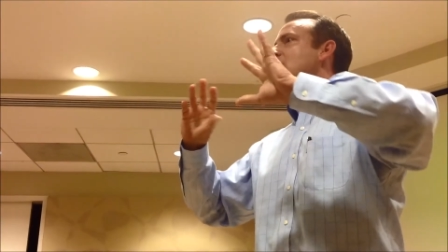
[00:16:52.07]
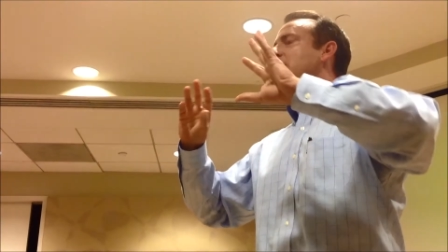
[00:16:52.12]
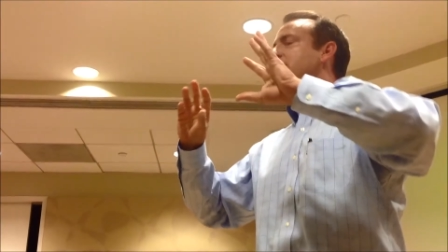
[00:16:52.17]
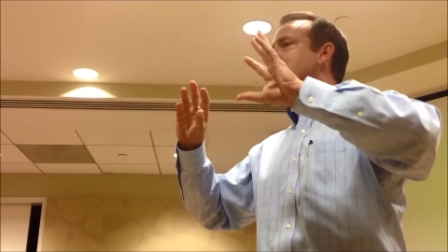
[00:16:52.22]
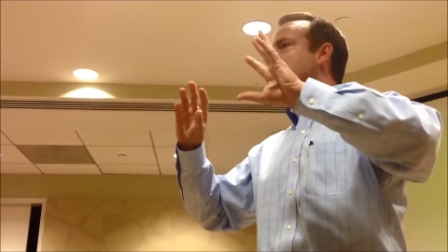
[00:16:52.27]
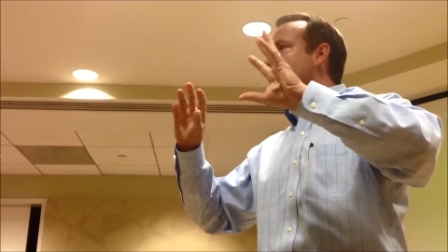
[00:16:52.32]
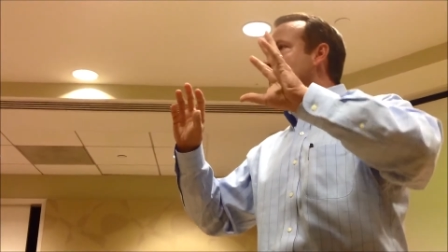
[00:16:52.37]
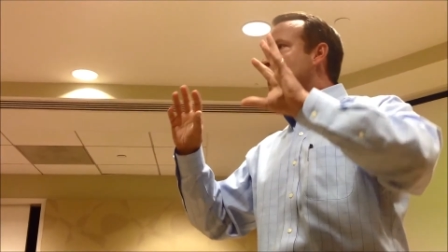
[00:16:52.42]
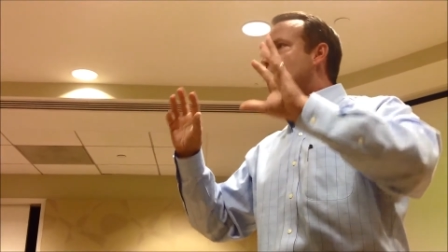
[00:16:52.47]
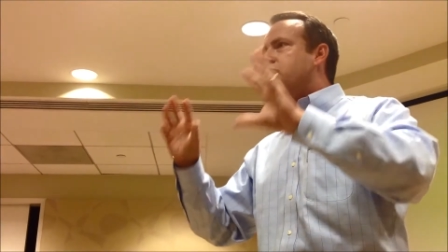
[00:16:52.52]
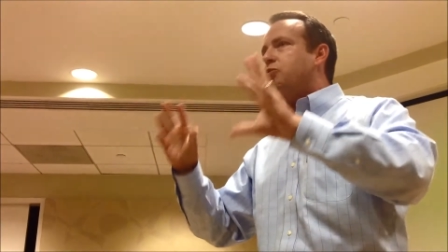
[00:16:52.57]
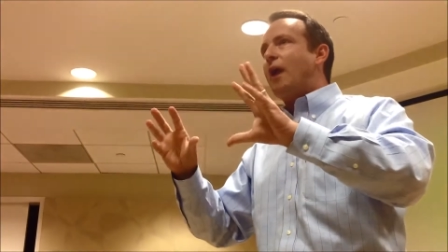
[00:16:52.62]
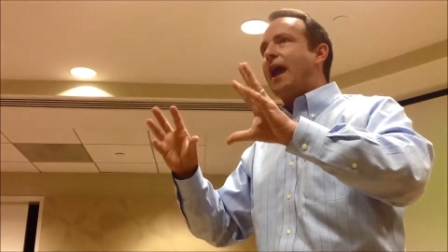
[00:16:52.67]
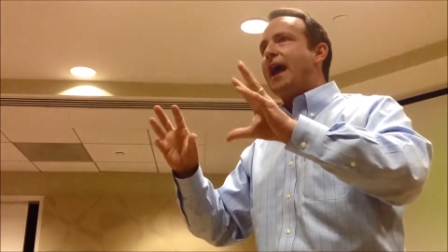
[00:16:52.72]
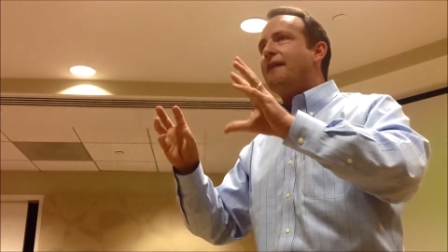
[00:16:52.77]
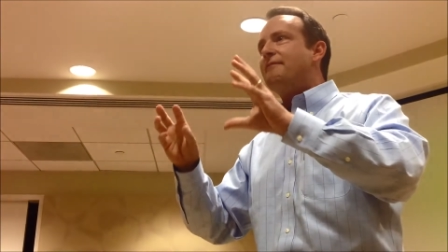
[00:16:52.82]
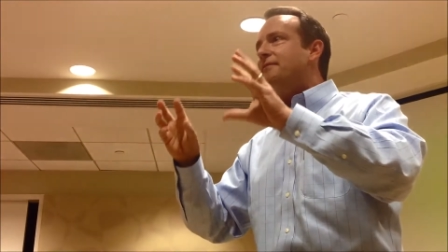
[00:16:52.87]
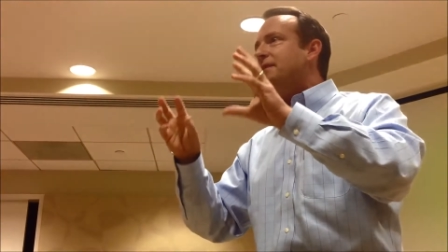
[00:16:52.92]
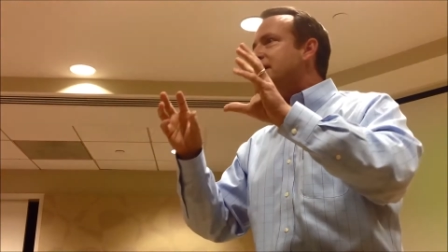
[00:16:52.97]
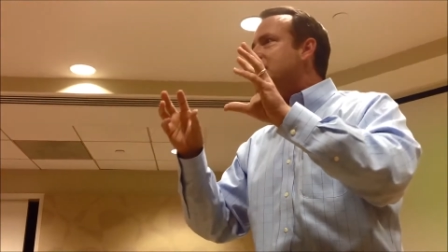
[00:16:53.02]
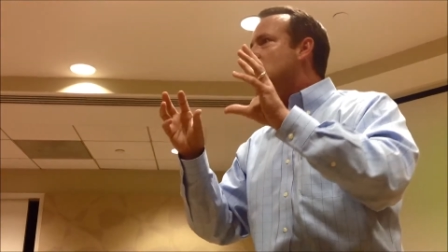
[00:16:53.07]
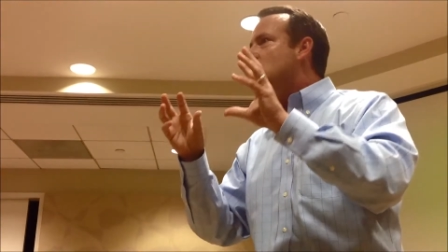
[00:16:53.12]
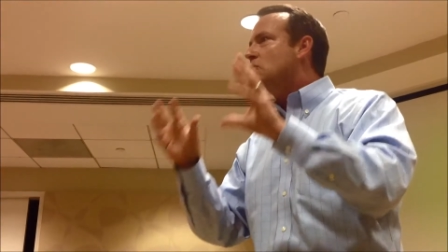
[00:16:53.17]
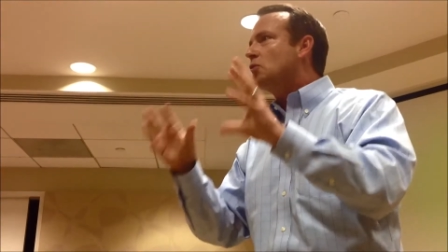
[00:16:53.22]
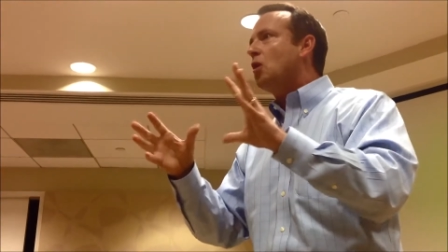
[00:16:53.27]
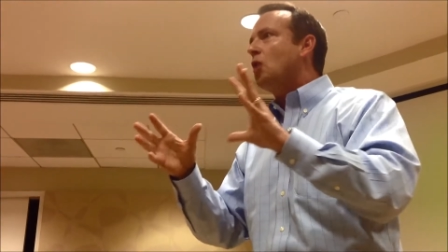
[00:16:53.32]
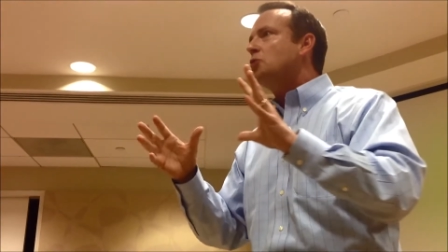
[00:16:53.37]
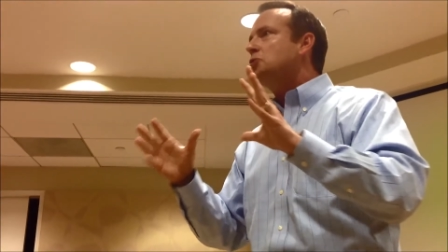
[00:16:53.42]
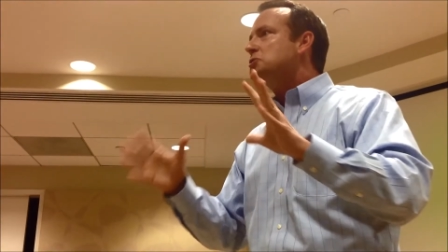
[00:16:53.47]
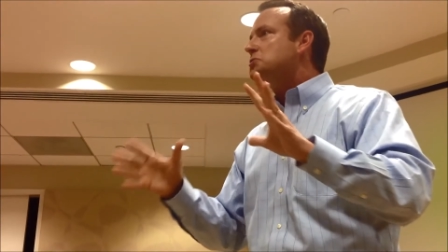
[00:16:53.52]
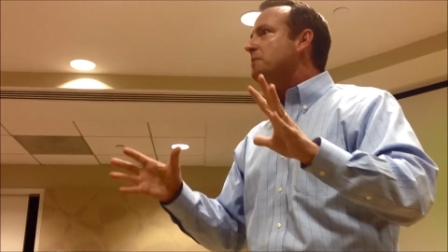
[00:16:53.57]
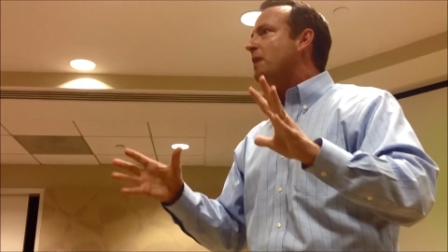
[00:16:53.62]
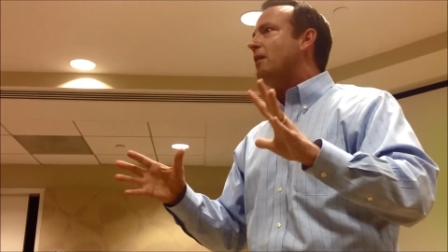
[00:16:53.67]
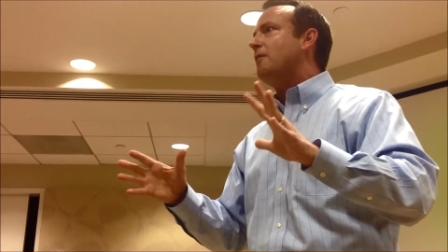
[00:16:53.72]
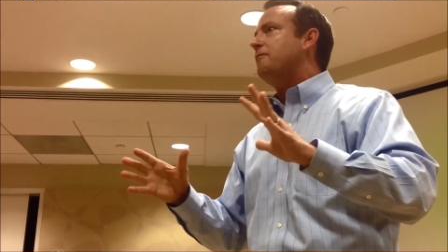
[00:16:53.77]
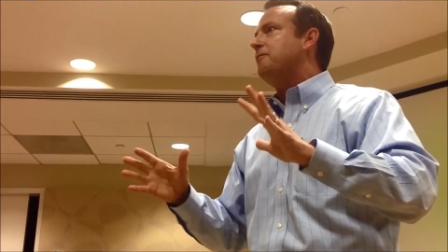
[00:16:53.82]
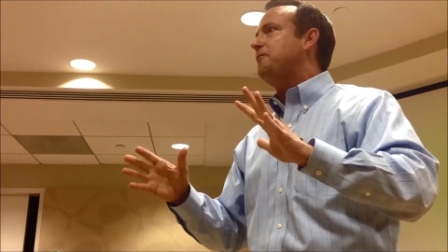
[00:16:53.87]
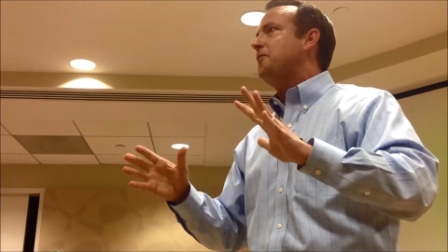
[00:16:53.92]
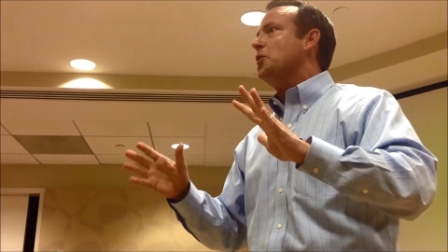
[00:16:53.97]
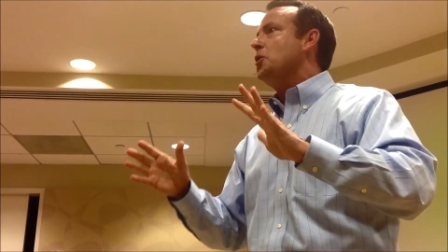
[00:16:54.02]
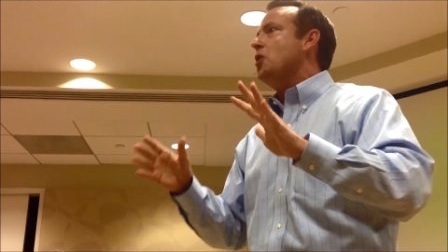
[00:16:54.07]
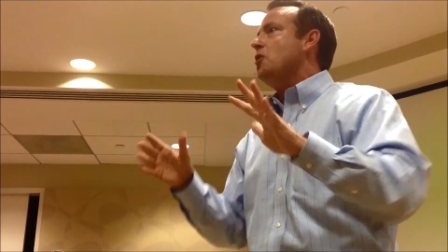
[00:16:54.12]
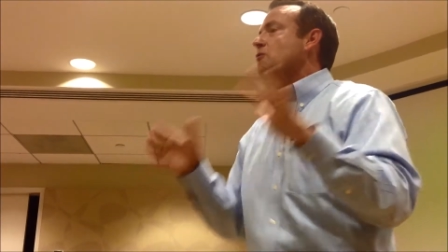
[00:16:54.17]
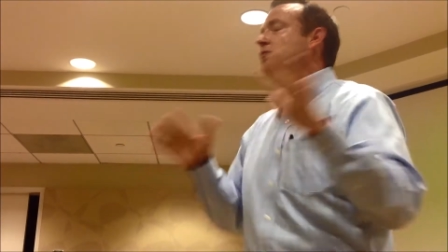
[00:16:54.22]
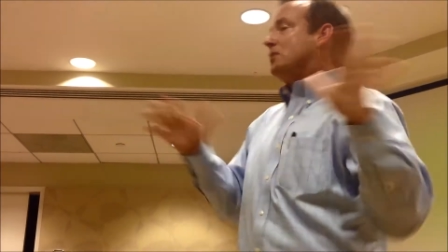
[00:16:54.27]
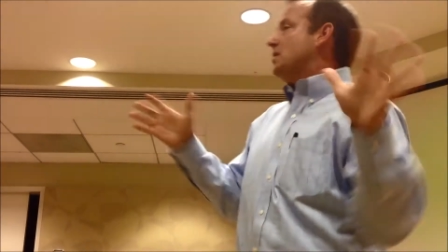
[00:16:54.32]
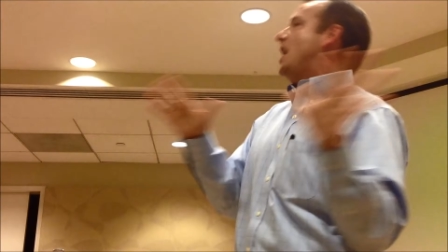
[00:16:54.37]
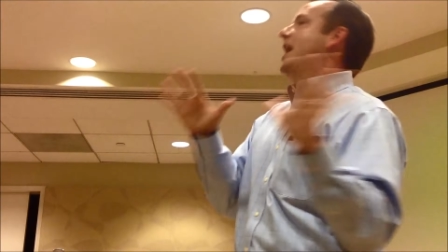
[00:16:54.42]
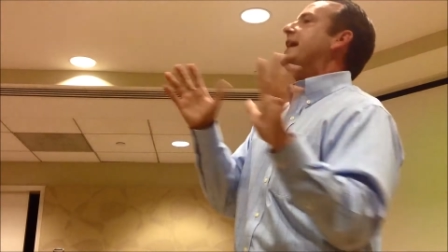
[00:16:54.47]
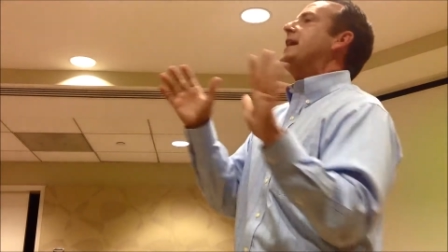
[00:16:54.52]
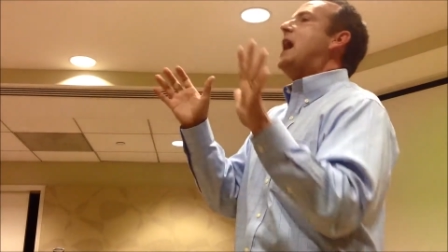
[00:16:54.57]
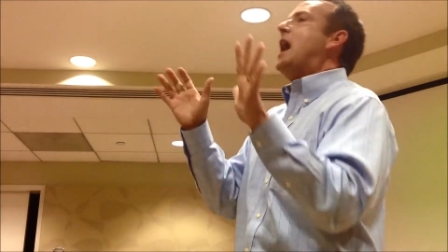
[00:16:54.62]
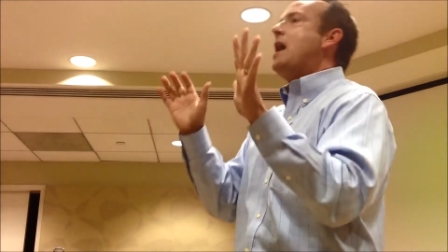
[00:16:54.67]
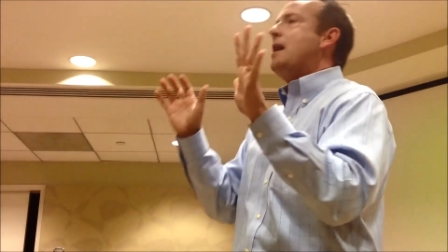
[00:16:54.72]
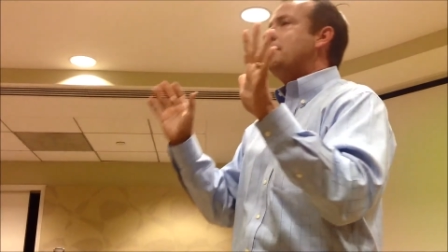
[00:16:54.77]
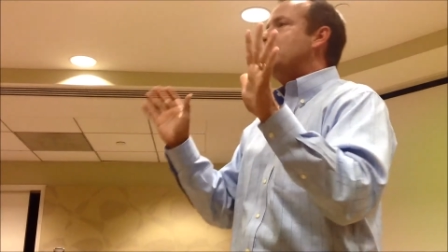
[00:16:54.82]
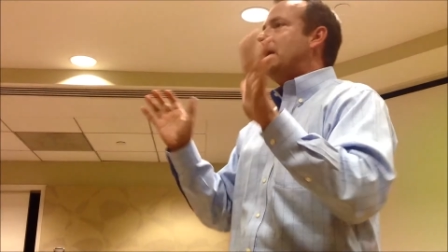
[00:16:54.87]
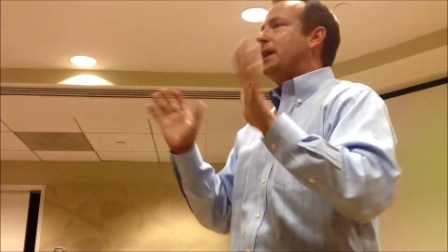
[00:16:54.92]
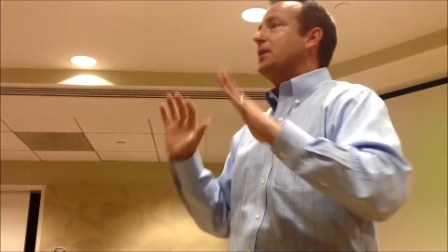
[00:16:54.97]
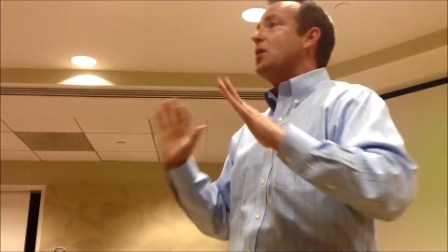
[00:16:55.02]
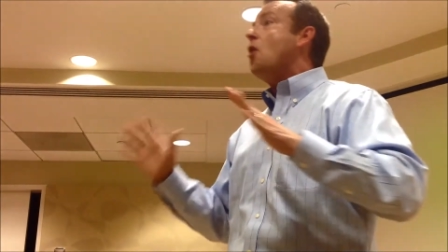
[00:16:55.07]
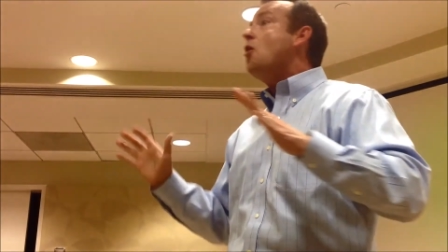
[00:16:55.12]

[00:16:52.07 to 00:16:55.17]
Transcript: the gravelly, gross smell of foot odor, like I'm like,